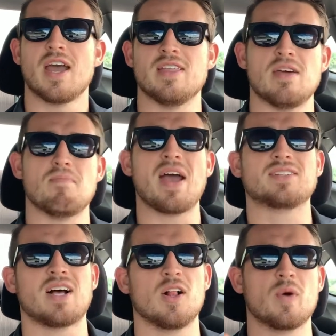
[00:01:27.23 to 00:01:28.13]
and then
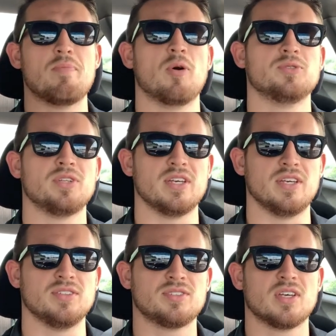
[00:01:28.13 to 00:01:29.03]
Max Holloway posted
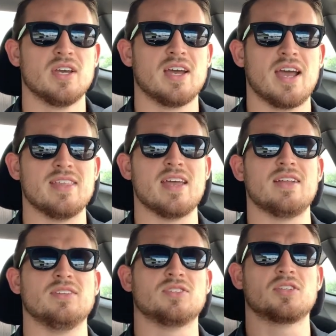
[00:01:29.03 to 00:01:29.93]
his, and
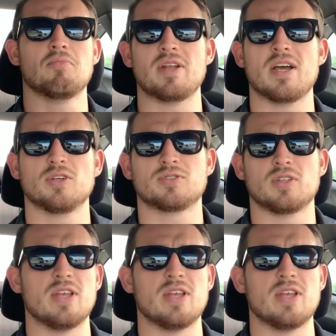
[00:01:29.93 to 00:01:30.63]
then somebody else,